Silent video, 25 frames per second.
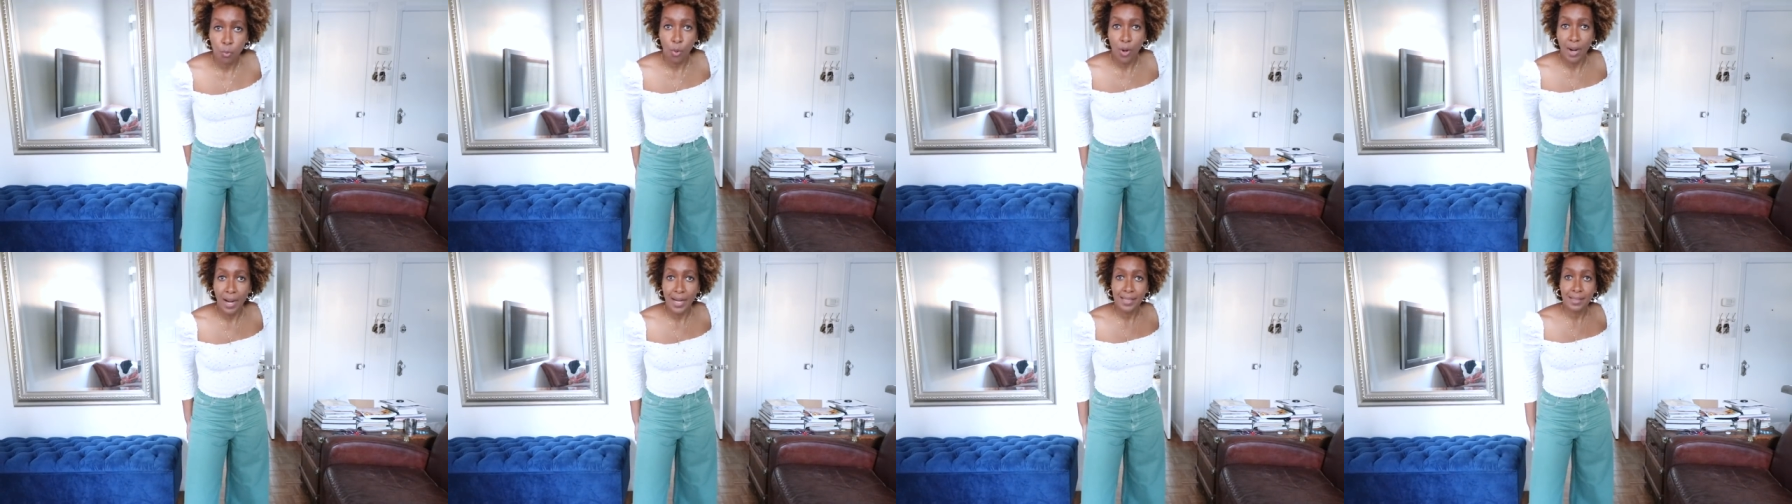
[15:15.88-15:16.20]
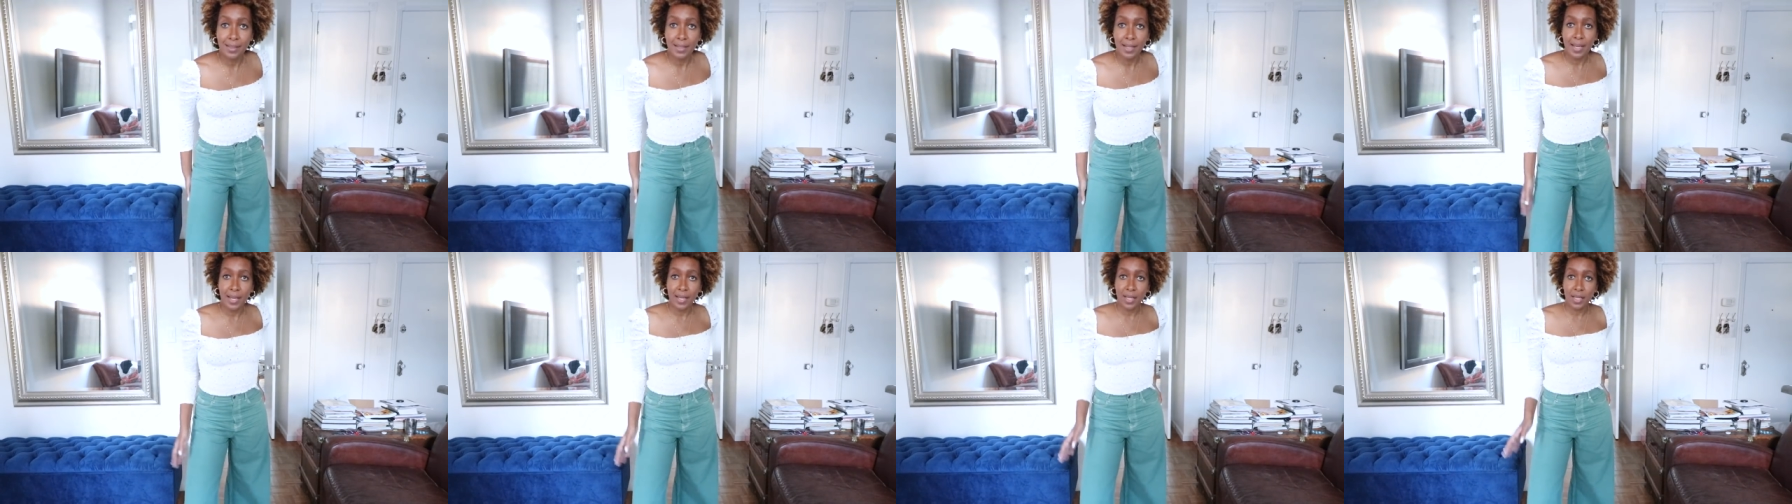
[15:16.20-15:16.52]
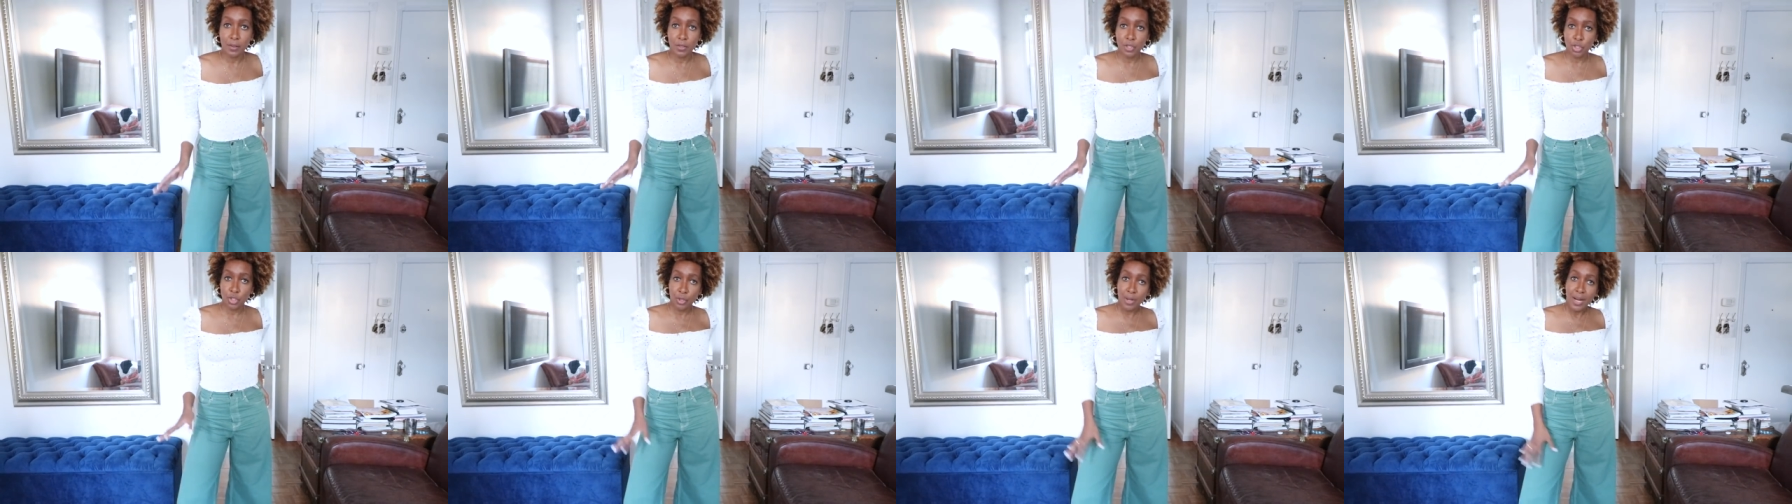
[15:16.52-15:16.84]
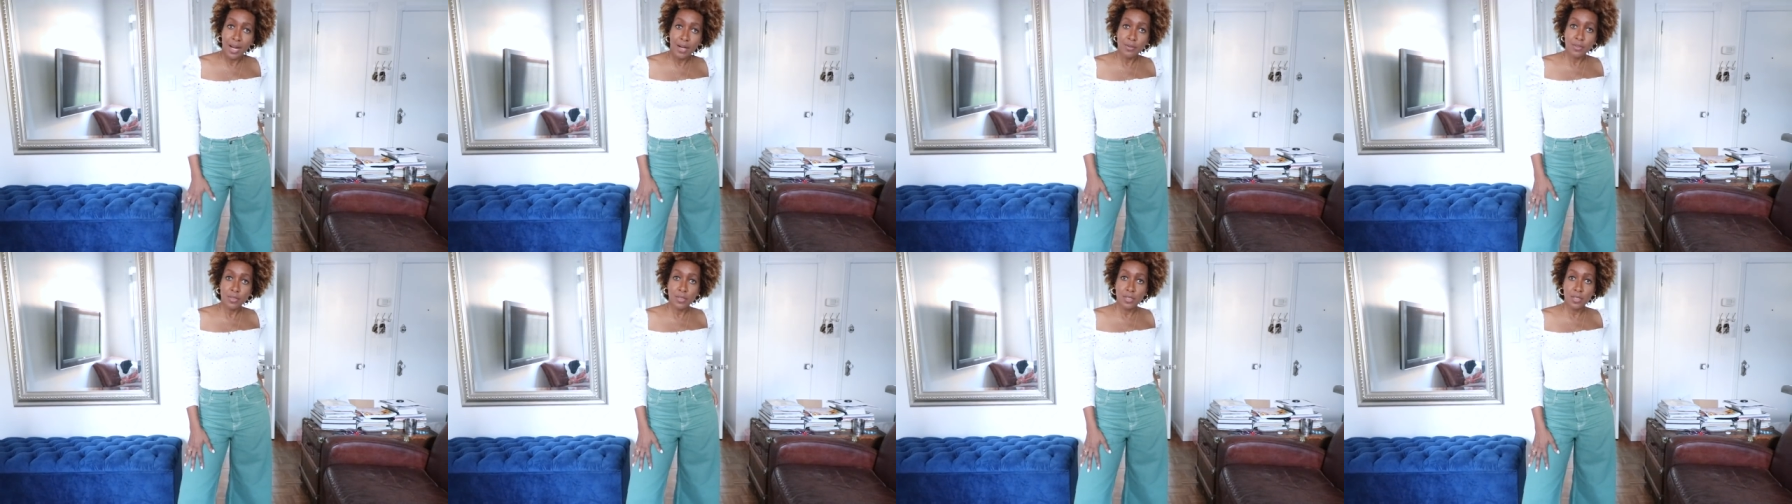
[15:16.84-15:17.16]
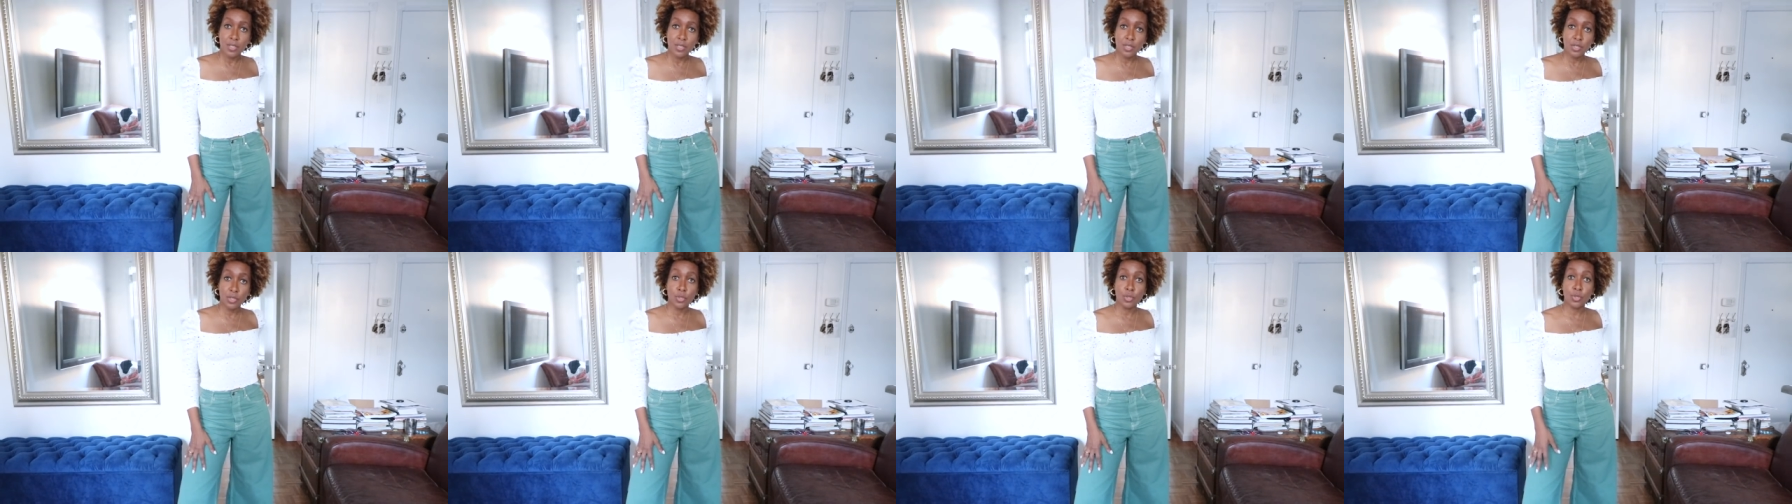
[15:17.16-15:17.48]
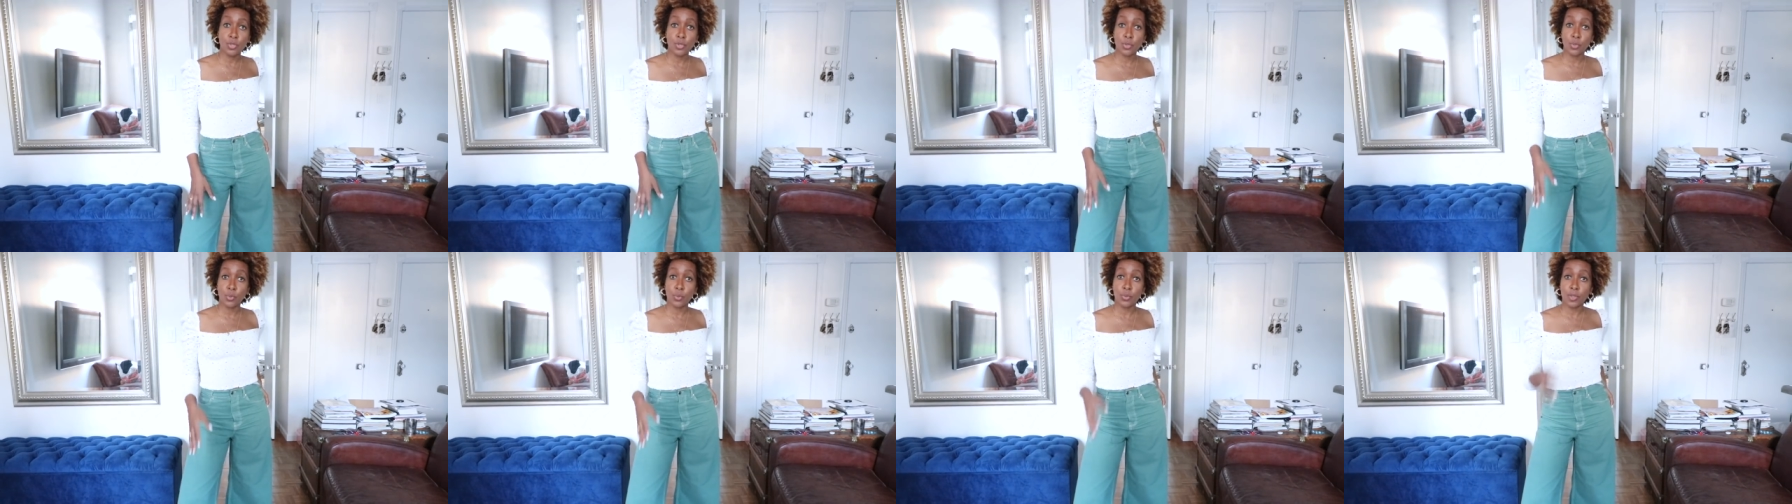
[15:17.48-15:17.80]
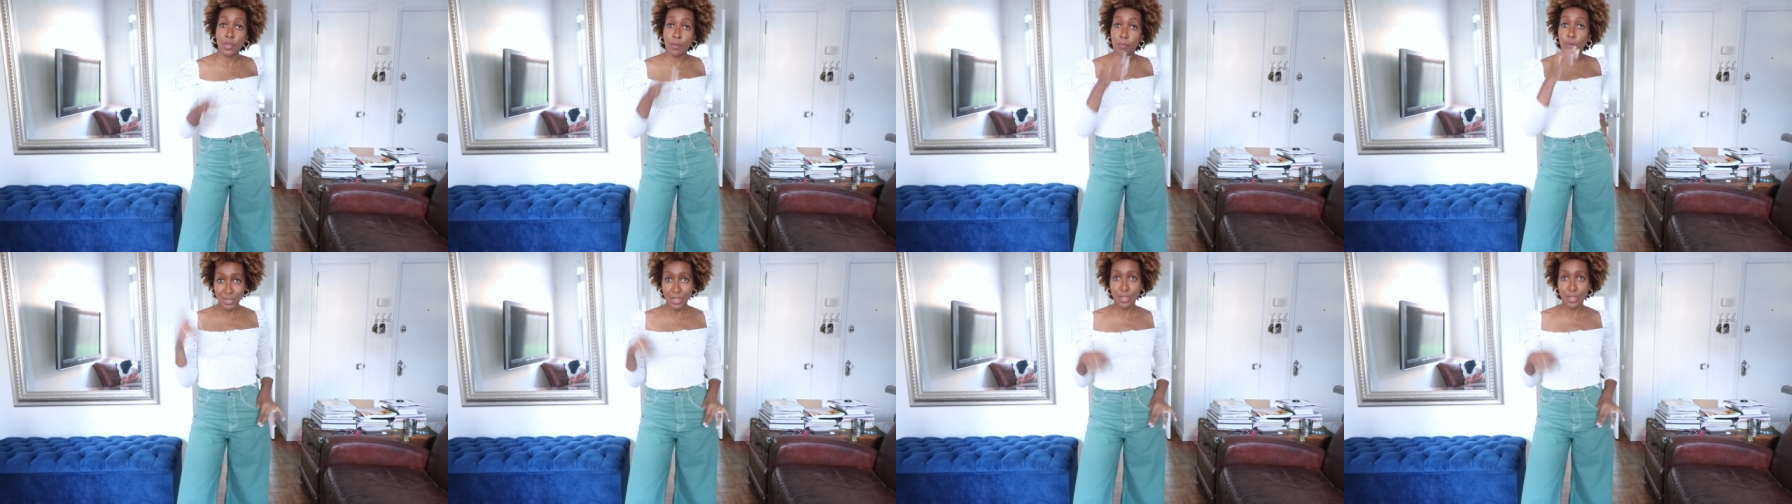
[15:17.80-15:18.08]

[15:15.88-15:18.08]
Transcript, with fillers: wide leg trousers. You saw them